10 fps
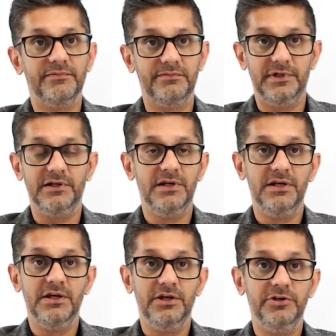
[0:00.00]
But
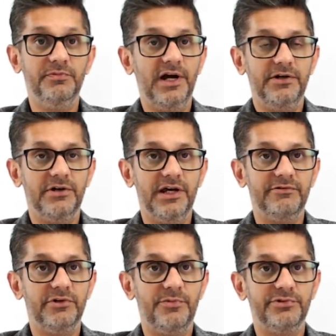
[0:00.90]
you might not have
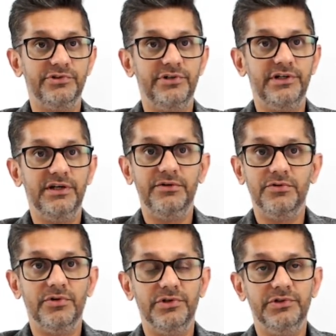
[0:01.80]
an opportunity to
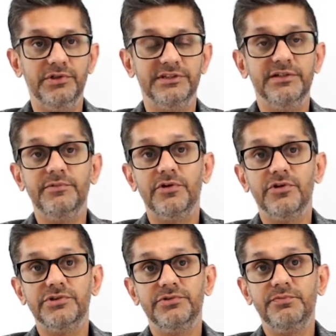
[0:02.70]
go to USA
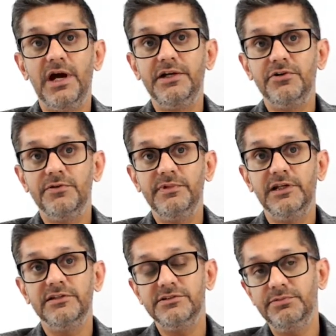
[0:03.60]
because you might not be
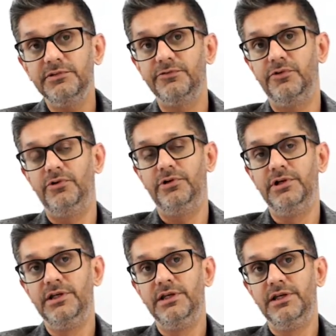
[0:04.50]
eligible for
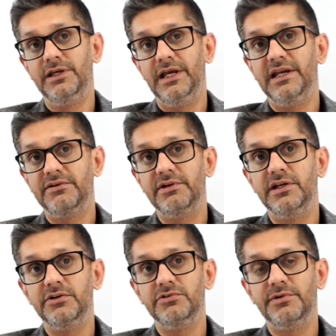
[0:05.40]
entry
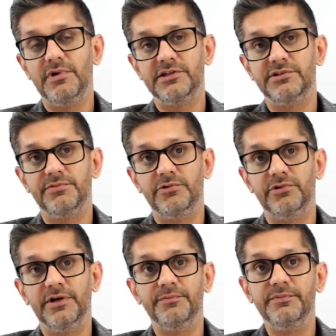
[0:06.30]
into a master
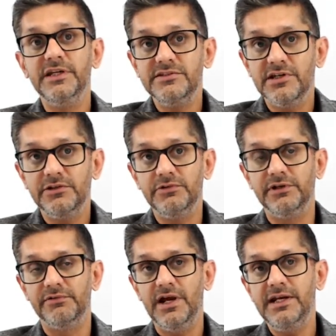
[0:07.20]
program. Be
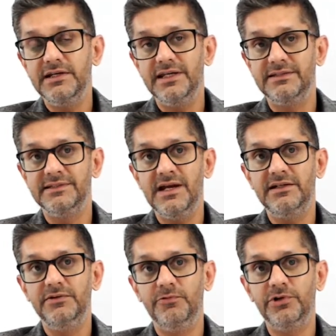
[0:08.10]
genuine, write
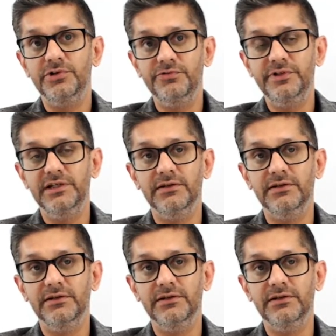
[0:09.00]
exactly what you feel.